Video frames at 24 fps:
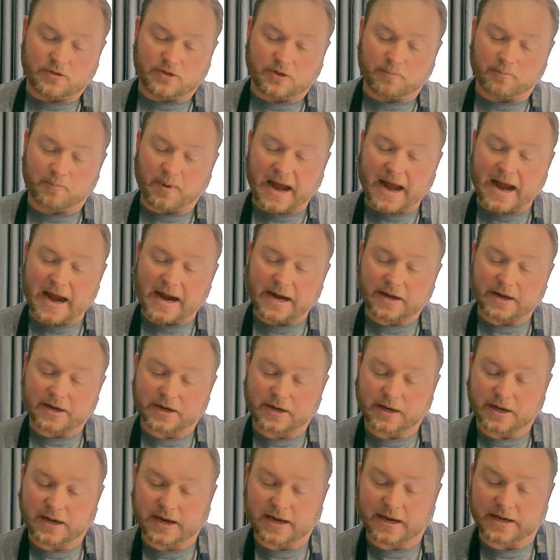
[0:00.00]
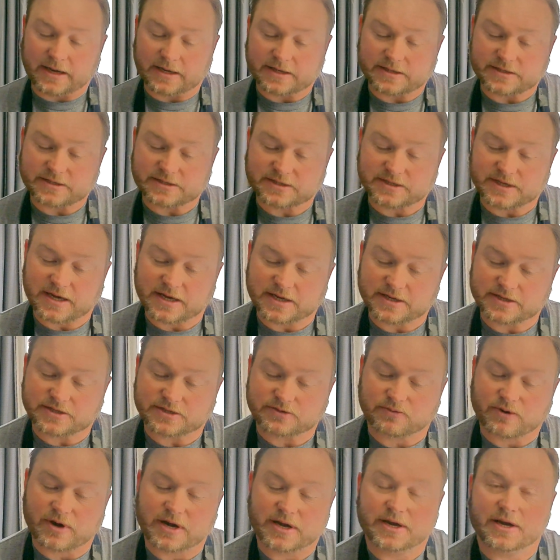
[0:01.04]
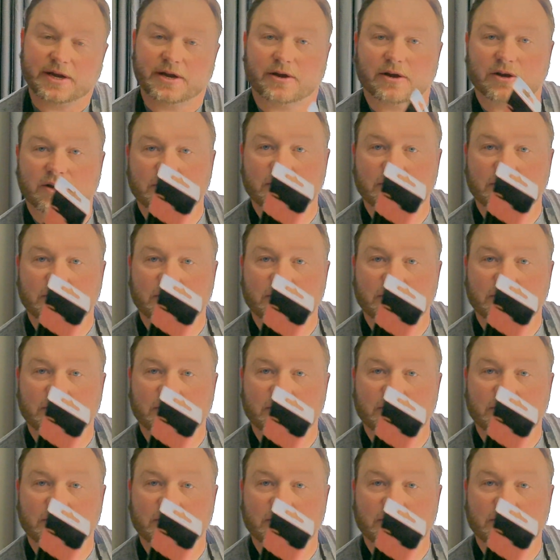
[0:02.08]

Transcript: the back, and it says right here on